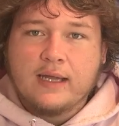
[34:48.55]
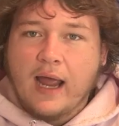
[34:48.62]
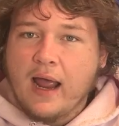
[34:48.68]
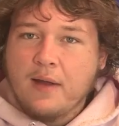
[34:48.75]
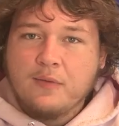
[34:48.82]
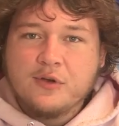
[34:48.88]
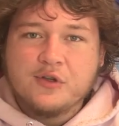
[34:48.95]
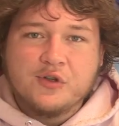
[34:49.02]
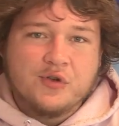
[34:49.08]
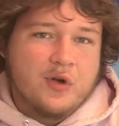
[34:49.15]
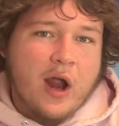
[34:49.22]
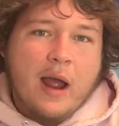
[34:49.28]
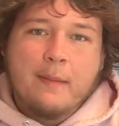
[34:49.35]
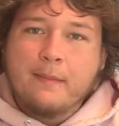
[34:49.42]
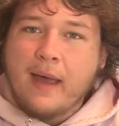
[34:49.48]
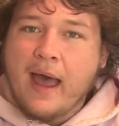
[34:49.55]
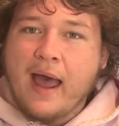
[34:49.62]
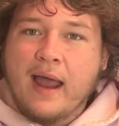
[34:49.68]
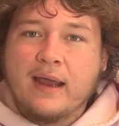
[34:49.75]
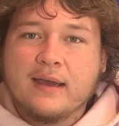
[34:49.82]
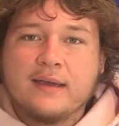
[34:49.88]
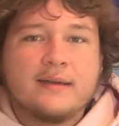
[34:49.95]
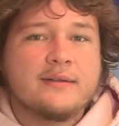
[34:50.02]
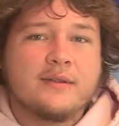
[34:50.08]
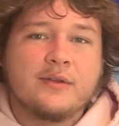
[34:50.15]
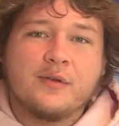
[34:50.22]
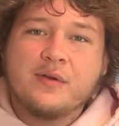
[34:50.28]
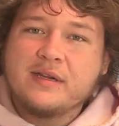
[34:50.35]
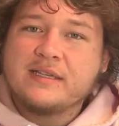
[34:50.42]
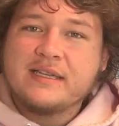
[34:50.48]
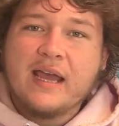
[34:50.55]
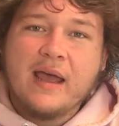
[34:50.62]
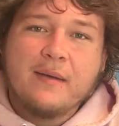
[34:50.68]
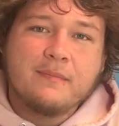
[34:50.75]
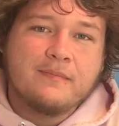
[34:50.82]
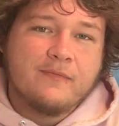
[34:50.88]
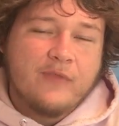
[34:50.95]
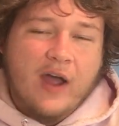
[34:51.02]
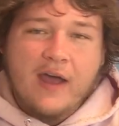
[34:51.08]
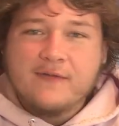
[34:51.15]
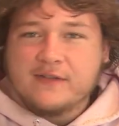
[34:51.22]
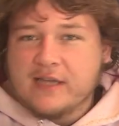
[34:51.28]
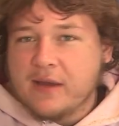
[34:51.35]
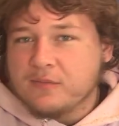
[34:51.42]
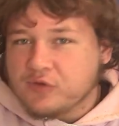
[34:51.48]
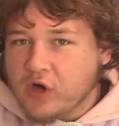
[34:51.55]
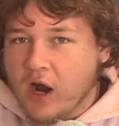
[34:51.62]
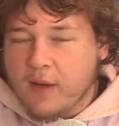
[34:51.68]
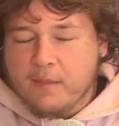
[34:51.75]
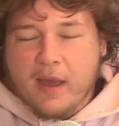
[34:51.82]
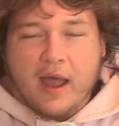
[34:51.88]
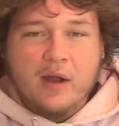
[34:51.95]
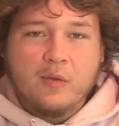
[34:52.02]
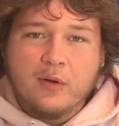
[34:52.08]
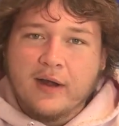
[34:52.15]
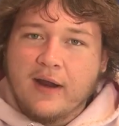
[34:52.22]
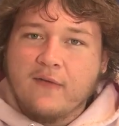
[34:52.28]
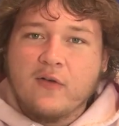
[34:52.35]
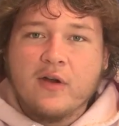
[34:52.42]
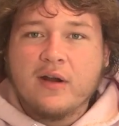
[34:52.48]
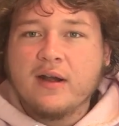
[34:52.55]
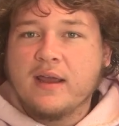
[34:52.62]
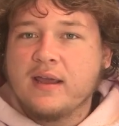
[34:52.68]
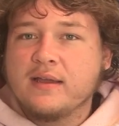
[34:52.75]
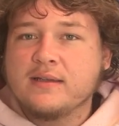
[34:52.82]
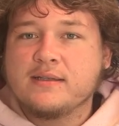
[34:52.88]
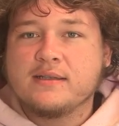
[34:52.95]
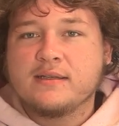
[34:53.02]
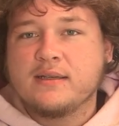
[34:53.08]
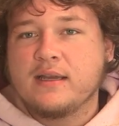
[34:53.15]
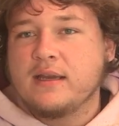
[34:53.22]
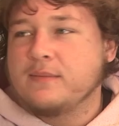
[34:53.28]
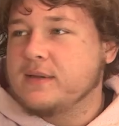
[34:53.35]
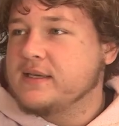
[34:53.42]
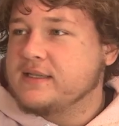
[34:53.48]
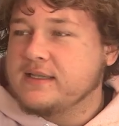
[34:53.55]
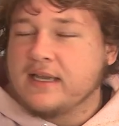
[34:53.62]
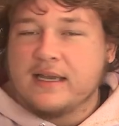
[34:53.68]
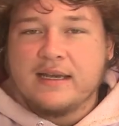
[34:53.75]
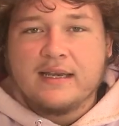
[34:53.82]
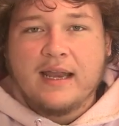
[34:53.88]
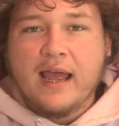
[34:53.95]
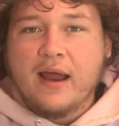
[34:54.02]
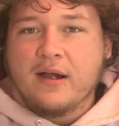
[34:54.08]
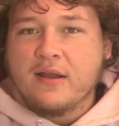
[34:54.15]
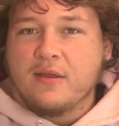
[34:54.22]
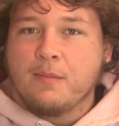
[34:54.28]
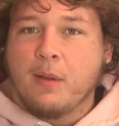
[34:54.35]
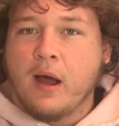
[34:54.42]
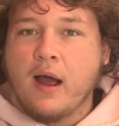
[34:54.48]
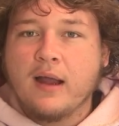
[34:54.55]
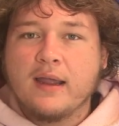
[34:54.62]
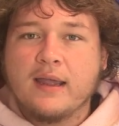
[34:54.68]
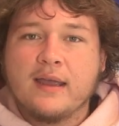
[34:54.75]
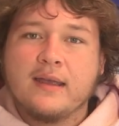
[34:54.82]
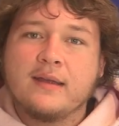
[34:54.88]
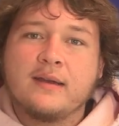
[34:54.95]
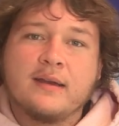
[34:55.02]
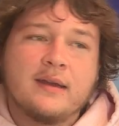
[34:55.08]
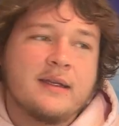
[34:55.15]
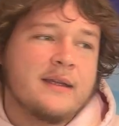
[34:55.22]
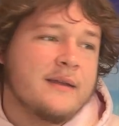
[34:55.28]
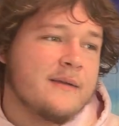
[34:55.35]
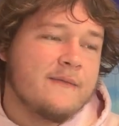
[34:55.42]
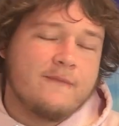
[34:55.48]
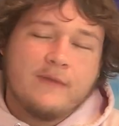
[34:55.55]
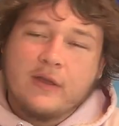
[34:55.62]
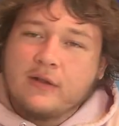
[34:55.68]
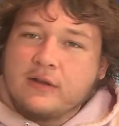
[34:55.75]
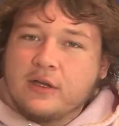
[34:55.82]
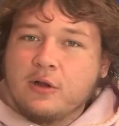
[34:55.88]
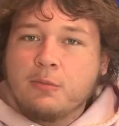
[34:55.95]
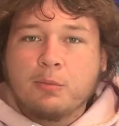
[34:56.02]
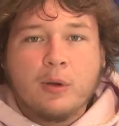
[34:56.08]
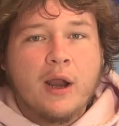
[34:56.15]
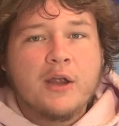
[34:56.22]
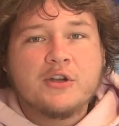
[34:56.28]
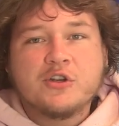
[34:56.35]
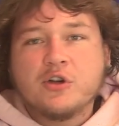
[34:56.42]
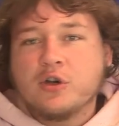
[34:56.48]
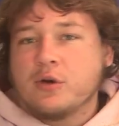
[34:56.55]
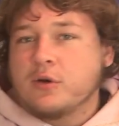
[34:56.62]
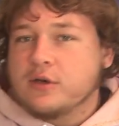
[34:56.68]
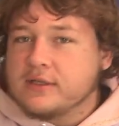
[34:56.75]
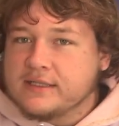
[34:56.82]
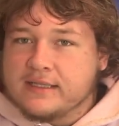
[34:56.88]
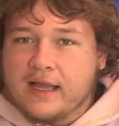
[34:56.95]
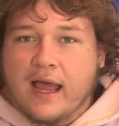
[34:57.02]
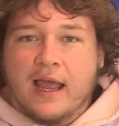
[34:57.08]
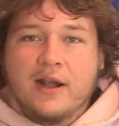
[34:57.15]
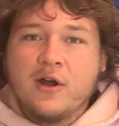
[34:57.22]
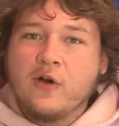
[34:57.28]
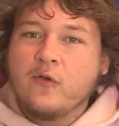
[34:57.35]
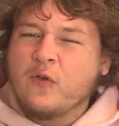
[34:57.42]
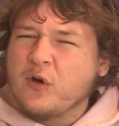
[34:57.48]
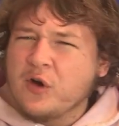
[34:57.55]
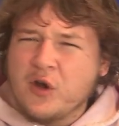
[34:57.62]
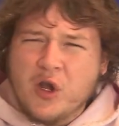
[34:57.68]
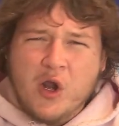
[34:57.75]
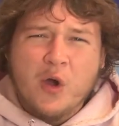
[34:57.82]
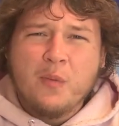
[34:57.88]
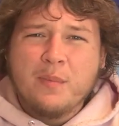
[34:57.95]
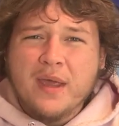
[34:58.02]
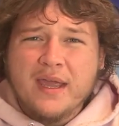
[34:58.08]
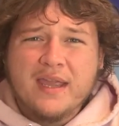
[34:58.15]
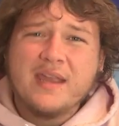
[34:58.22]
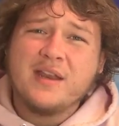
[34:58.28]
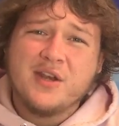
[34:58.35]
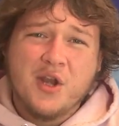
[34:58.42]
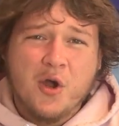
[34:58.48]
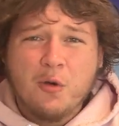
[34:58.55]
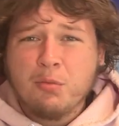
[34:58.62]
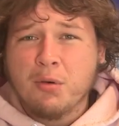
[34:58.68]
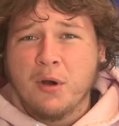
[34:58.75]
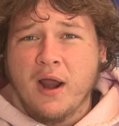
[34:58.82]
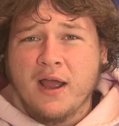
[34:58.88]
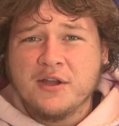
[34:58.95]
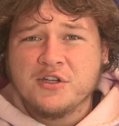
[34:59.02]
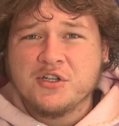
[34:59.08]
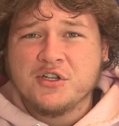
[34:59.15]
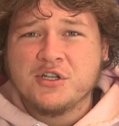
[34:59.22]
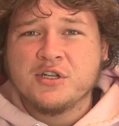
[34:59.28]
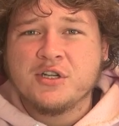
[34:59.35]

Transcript: Guy would drop back, 3-step, 5-step drop back, whatever it is. He'd be sitting down in the pocket, feel a little pressure, slide over, no biggie, no press.